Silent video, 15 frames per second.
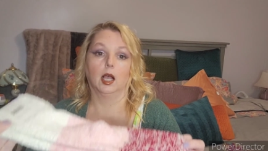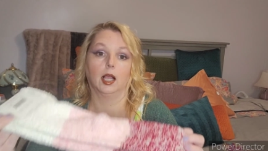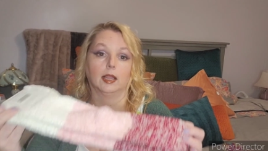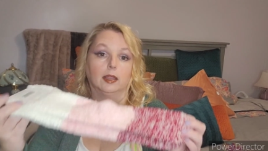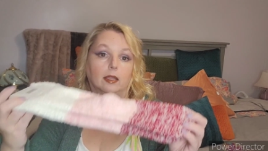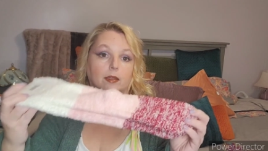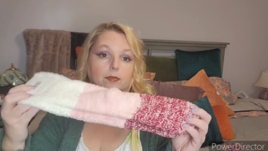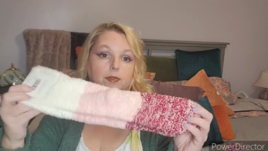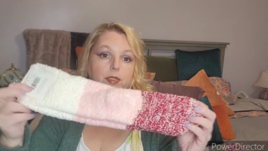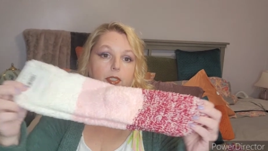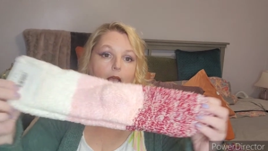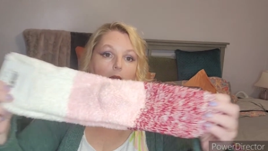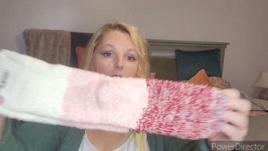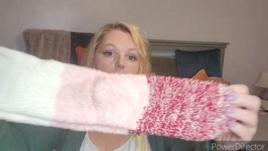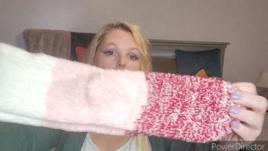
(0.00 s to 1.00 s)
I love
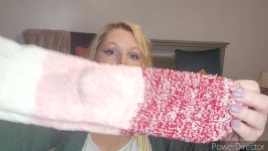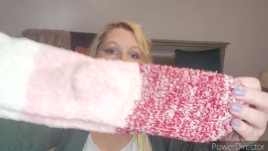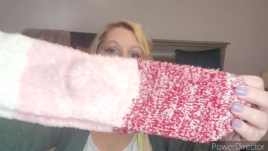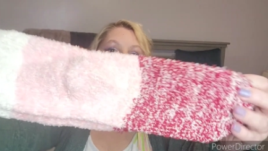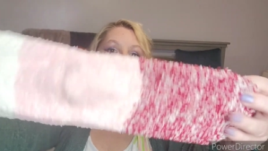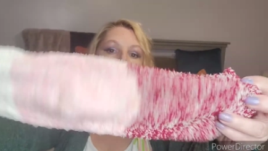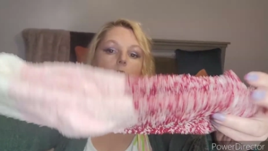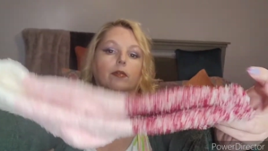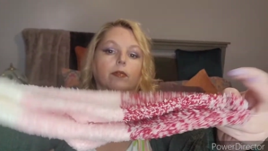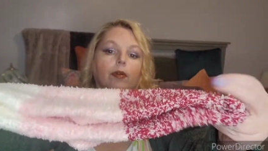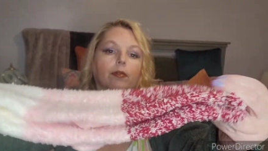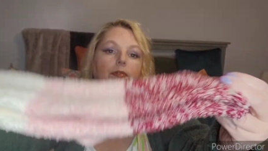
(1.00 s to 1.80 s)
socks. I love